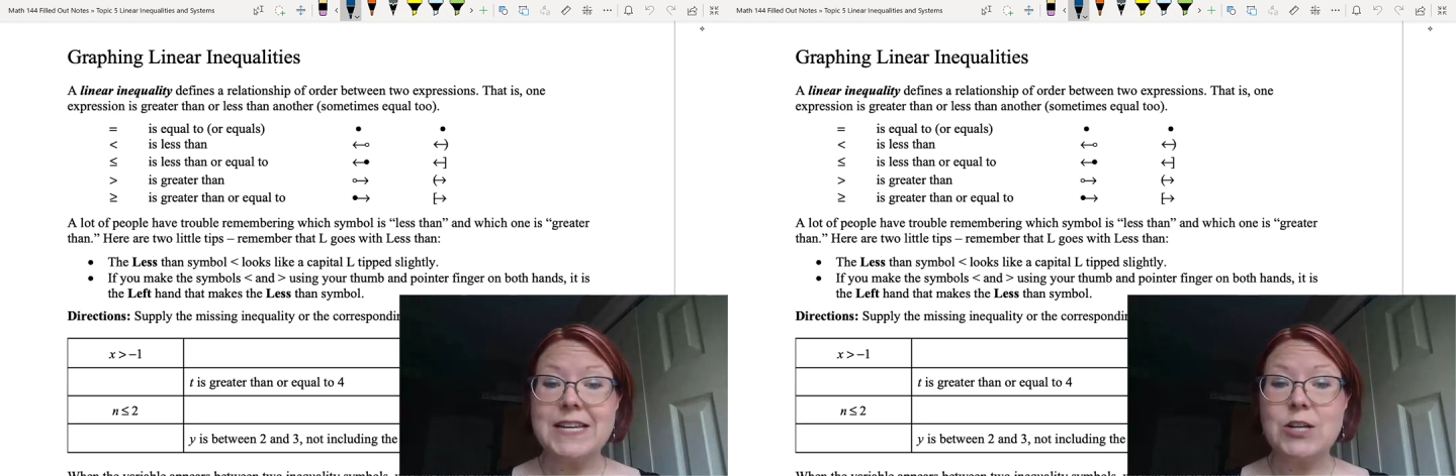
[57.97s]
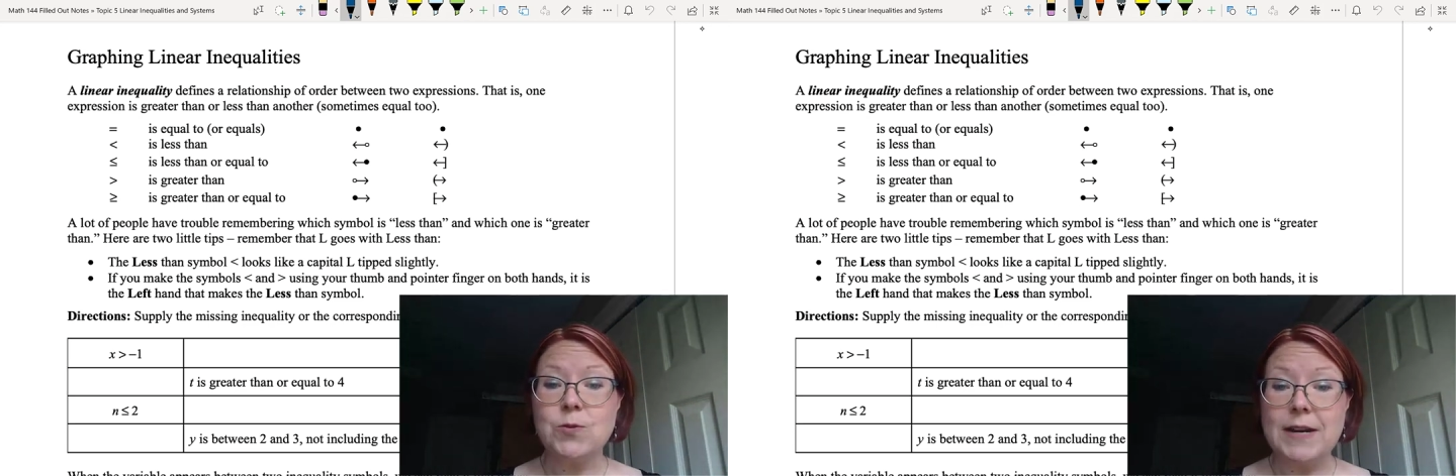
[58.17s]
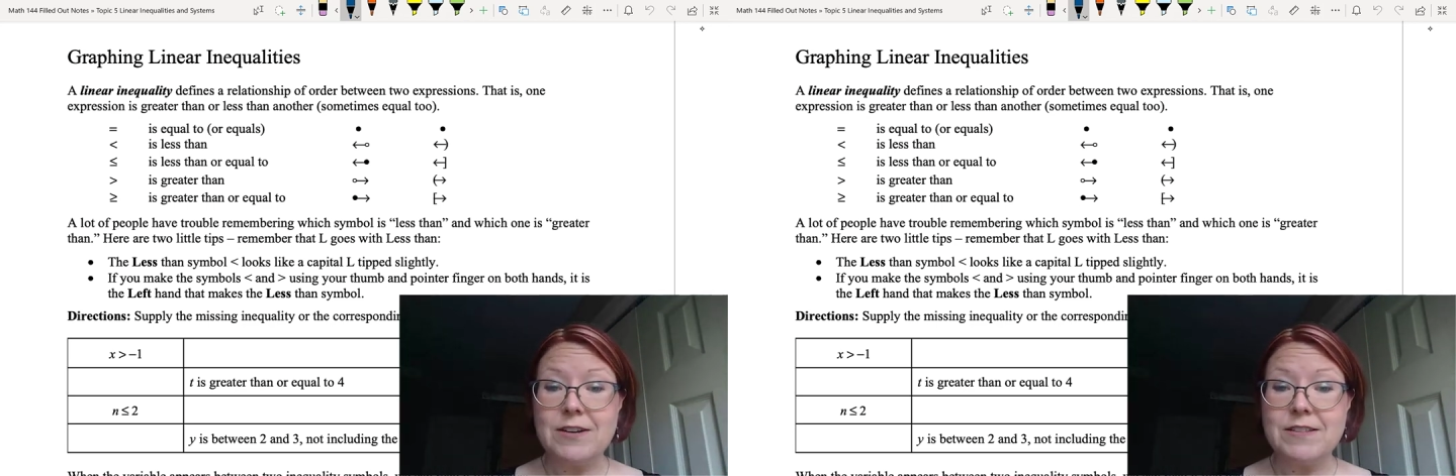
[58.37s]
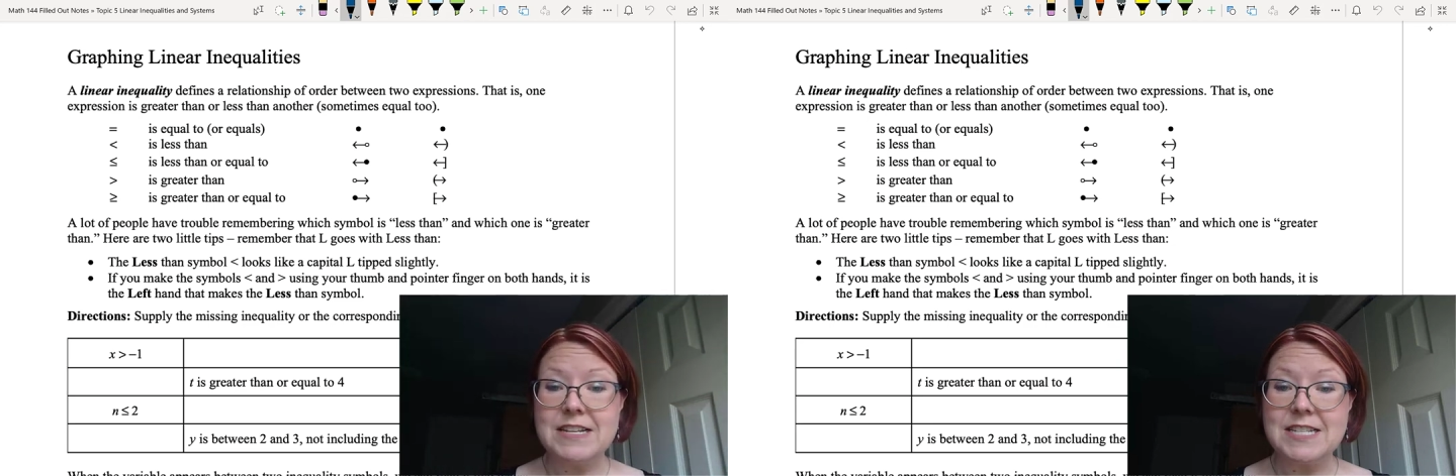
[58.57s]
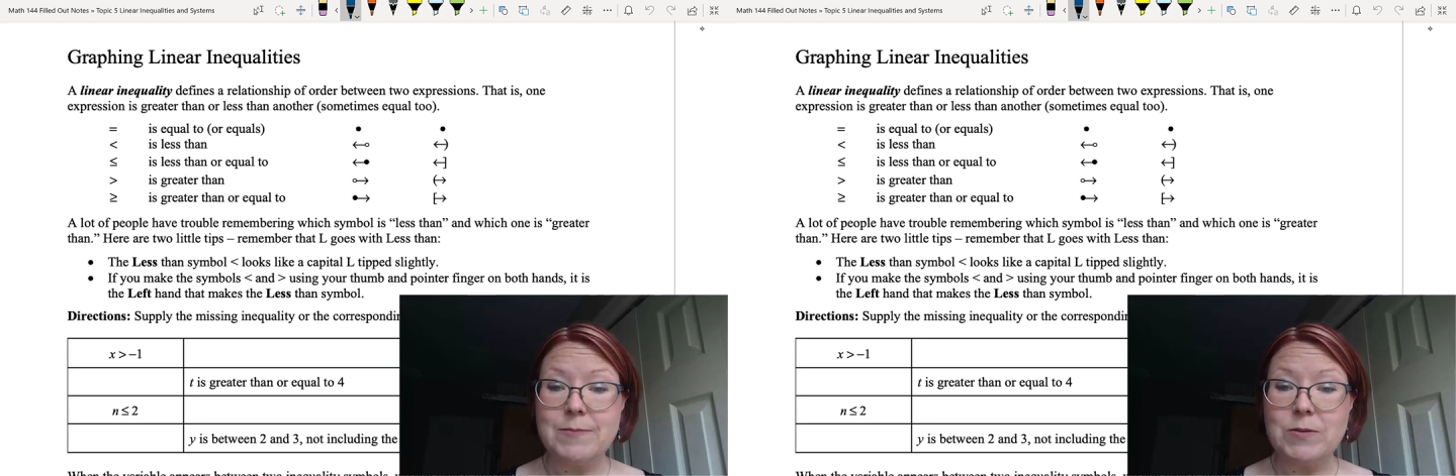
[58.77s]
and greater
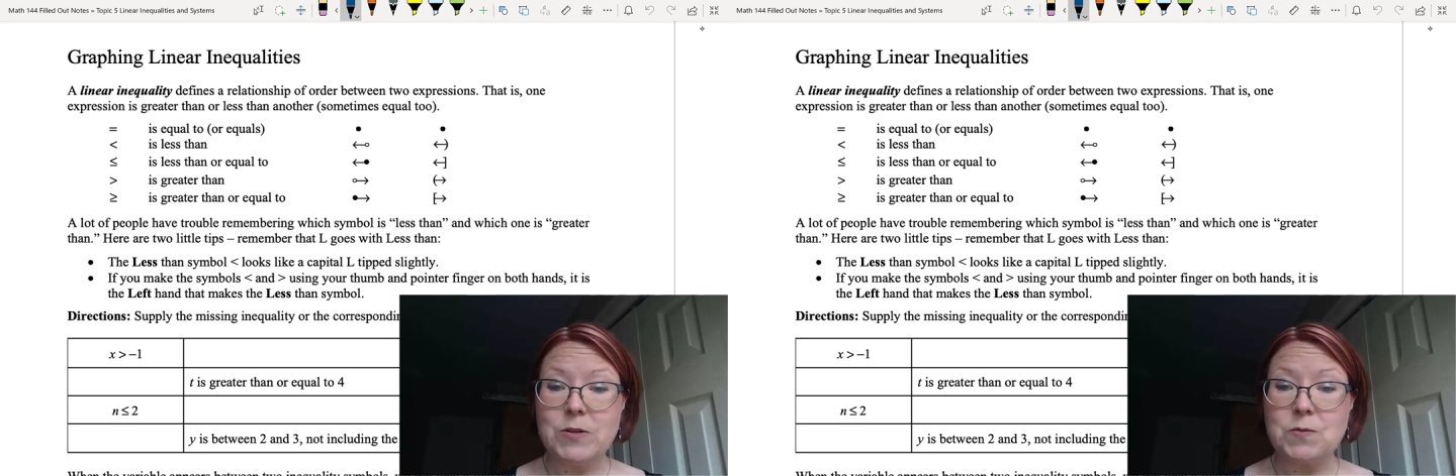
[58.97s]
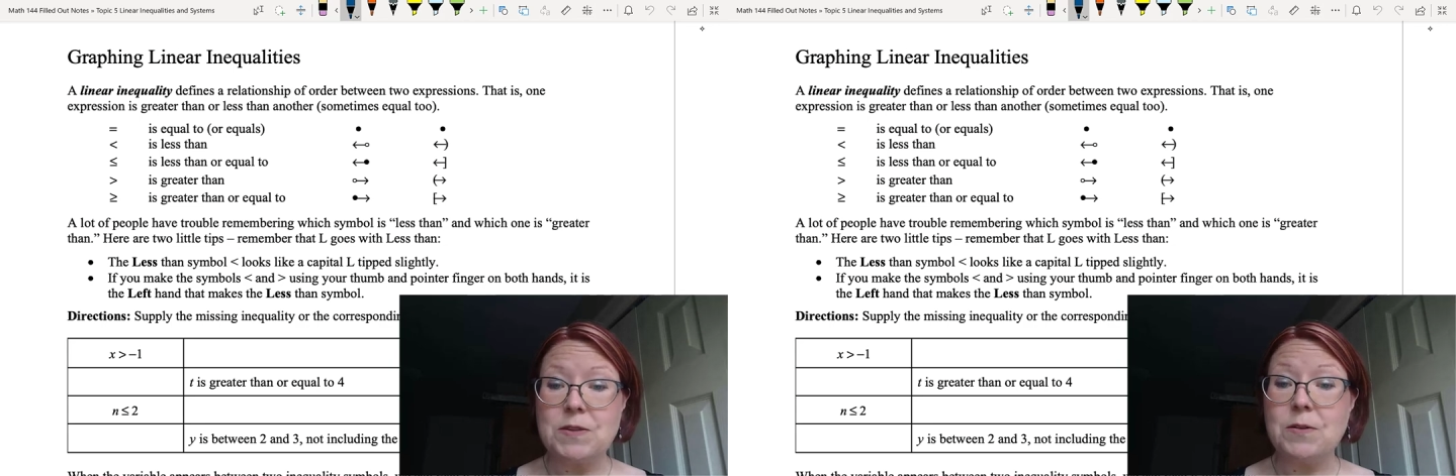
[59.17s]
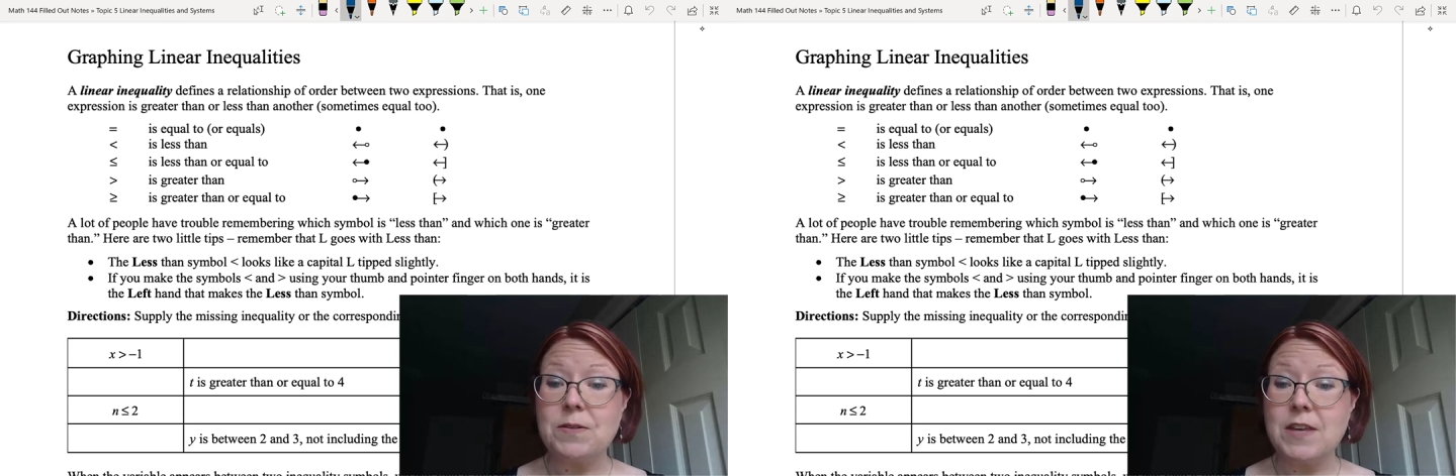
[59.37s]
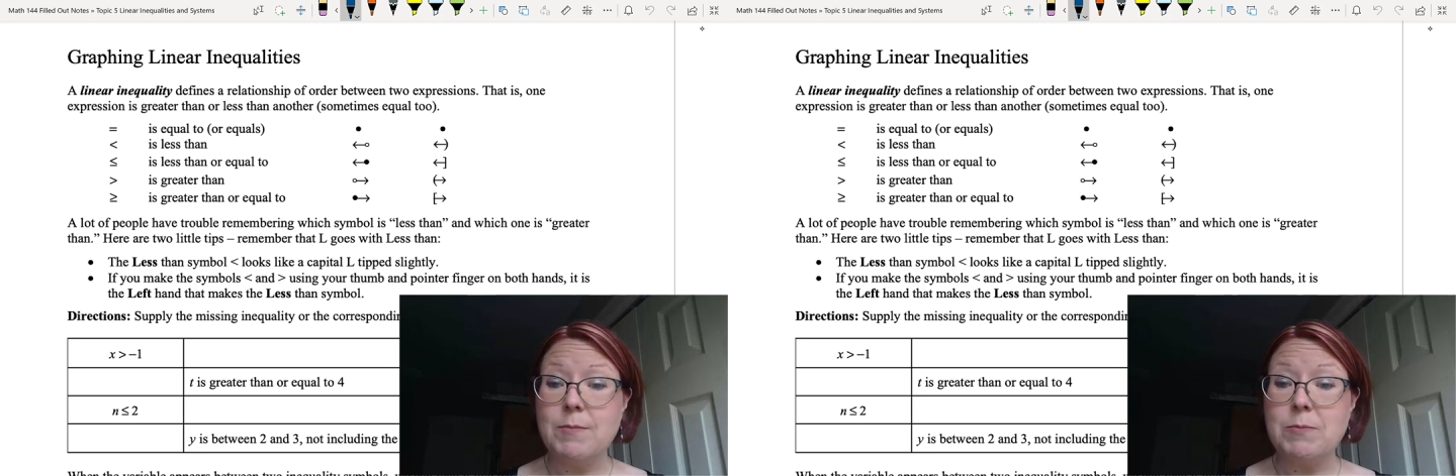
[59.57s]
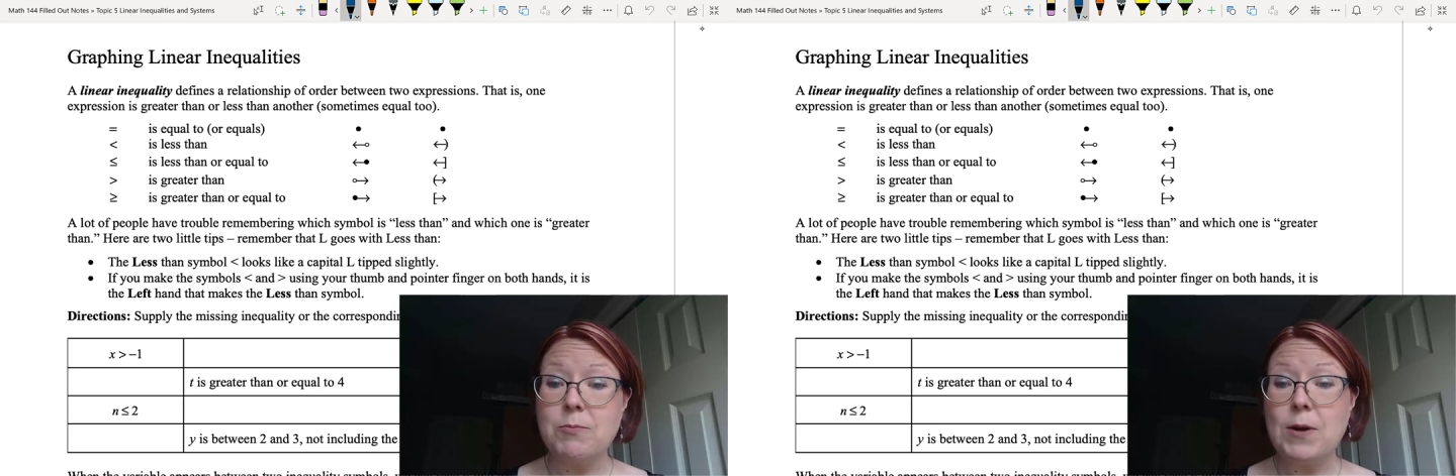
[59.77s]
than symbols with your thumb and